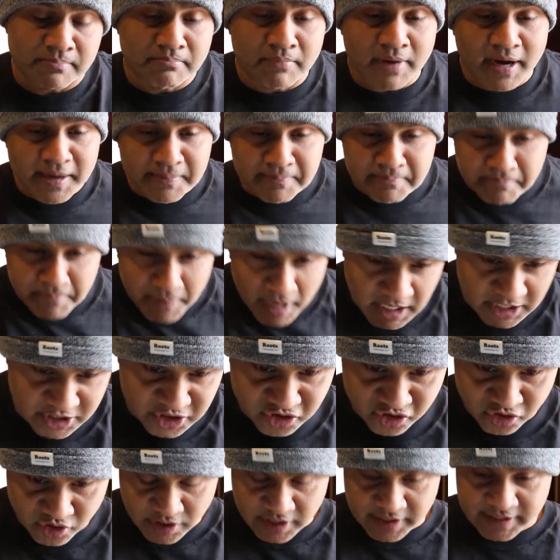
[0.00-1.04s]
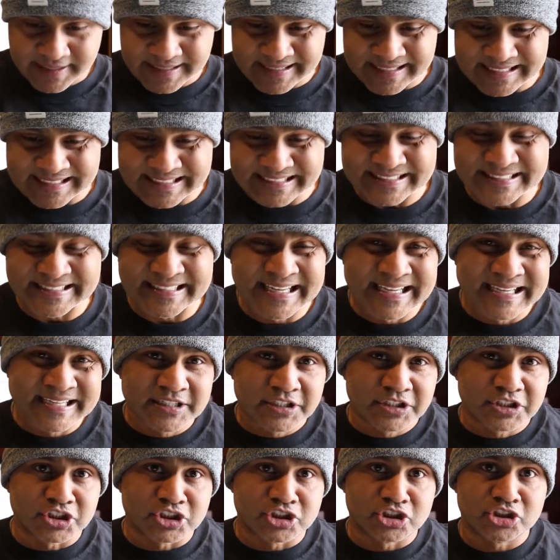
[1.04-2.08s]
My mantra is
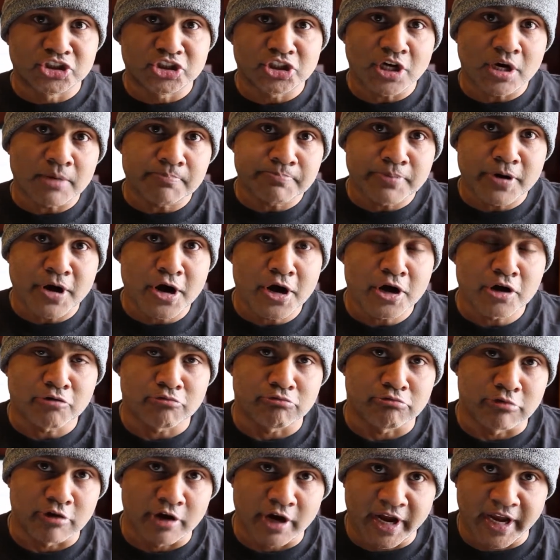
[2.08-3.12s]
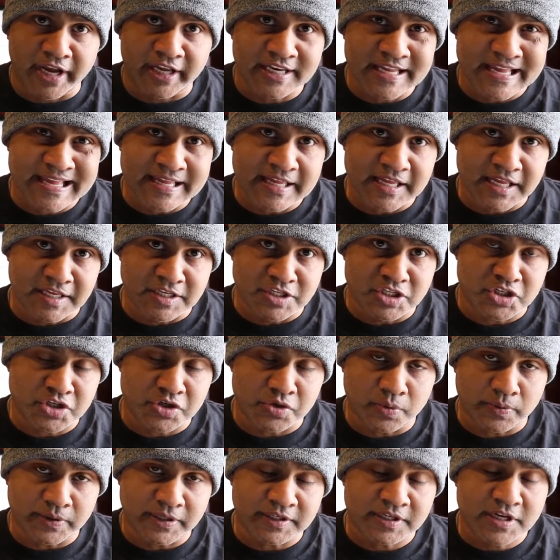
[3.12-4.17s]
jump right
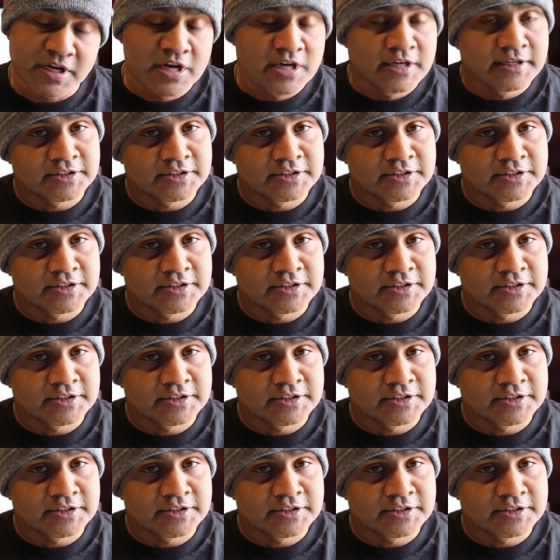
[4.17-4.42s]
into it.